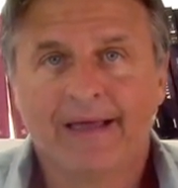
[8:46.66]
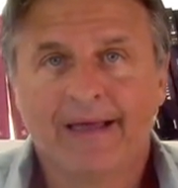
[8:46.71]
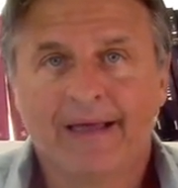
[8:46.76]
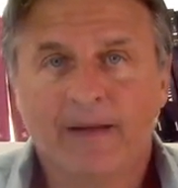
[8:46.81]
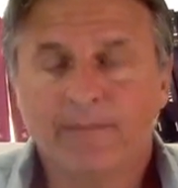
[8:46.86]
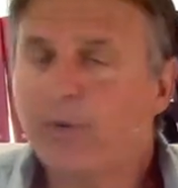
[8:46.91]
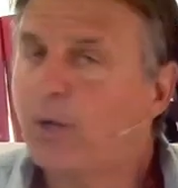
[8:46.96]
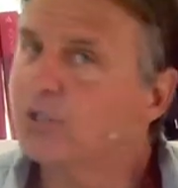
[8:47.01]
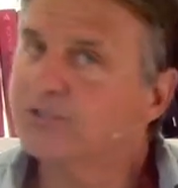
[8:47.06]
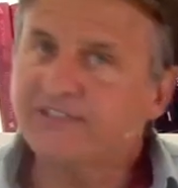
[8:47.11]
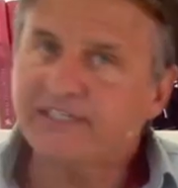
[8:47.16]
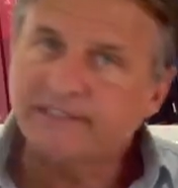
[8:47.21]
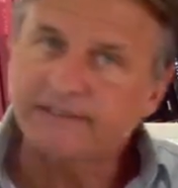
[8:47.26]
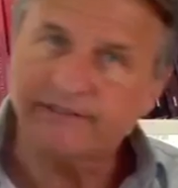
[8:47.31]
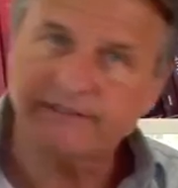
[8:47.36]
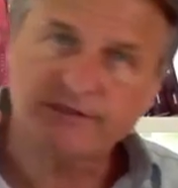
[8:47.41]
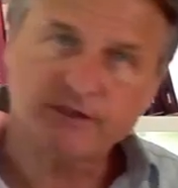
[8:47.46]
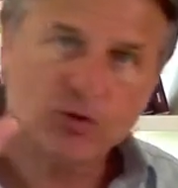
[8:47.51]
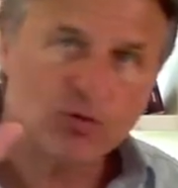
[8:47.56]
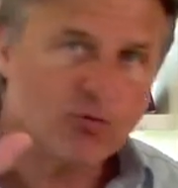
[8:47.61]
And Paul
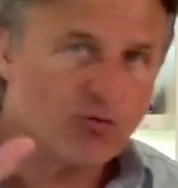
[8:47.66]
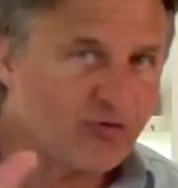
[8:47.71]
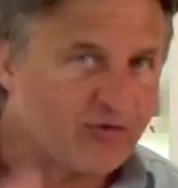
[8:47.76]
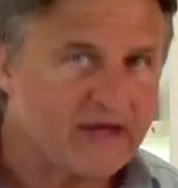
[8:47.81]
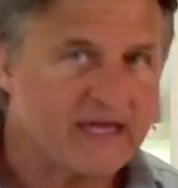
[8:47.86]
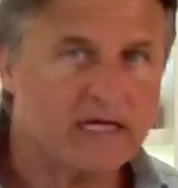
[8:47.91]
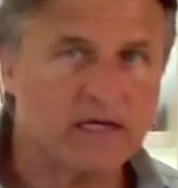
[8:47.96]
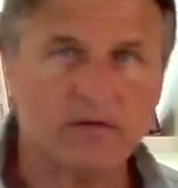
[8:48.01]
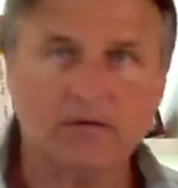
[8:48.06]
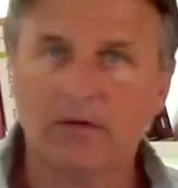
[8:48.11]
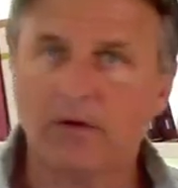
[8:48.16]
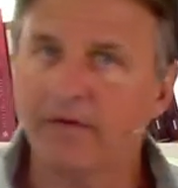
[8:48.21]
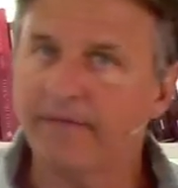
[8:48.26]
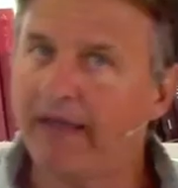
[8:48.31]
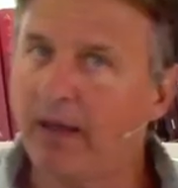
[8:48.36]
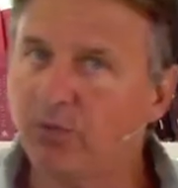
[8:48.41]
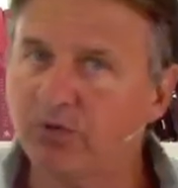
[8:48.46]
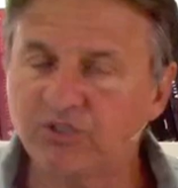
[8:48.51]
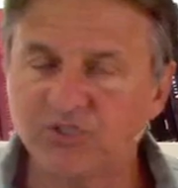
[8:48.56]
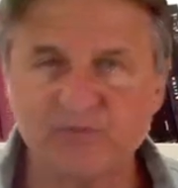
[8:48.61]
says, you know, think on
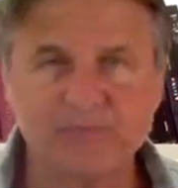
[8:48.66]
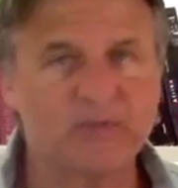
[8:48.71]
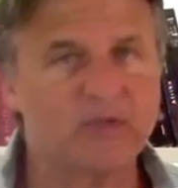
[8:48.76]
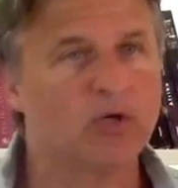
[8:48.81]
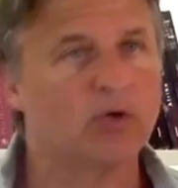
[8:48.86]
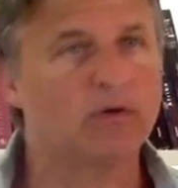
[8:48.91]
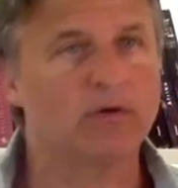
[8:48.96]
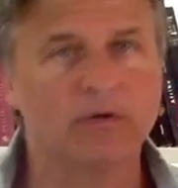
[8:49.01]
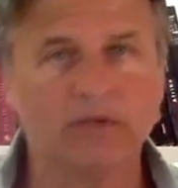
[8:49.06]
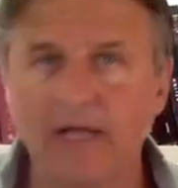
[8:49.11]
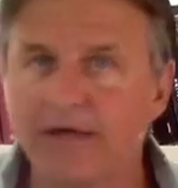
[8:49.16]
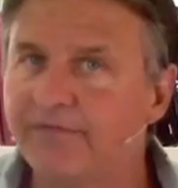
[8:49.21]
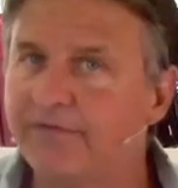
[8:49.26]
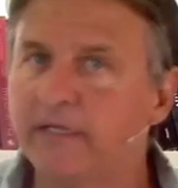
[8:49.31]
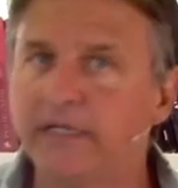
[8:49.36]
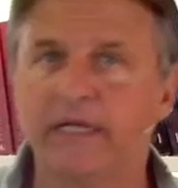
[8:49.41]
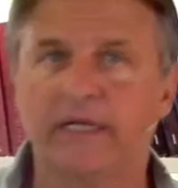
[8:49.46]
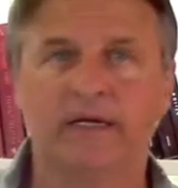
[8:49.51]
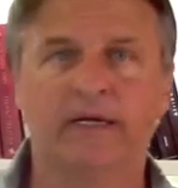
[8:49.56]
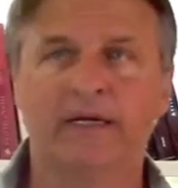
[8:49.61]
that which is pure,
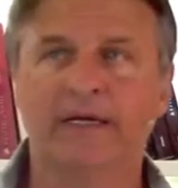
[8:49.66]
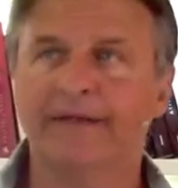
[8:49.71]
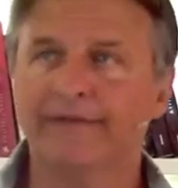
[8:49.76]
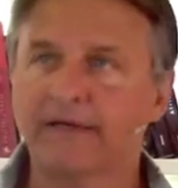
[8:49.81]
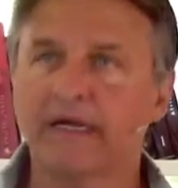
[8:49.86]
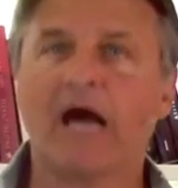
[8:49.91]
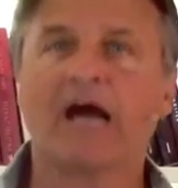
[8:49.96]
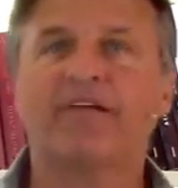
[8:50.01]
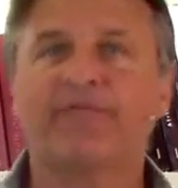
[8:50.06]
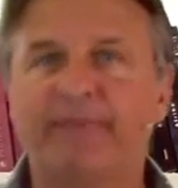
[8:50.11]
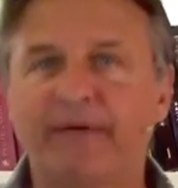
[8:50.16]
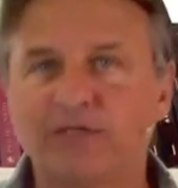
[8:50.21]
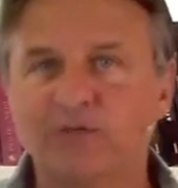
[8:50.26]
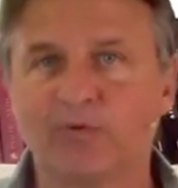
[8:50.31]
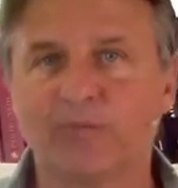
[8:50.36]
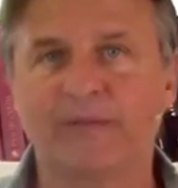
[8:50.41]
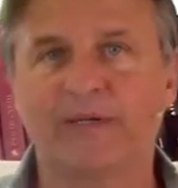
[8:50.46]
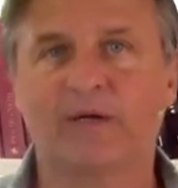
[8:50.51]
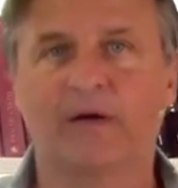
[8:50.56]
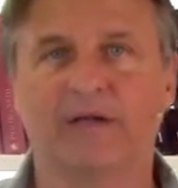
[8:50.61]
lovely, and the God of peace
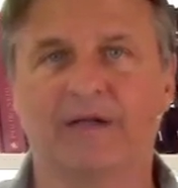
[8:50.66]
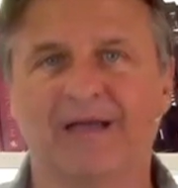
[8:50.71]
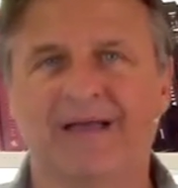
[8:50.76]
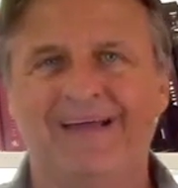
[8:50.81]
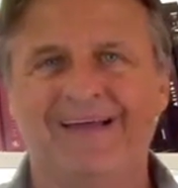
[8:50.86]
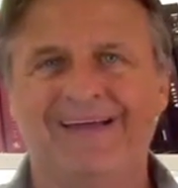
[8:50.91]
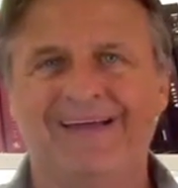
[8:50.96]
will be on you.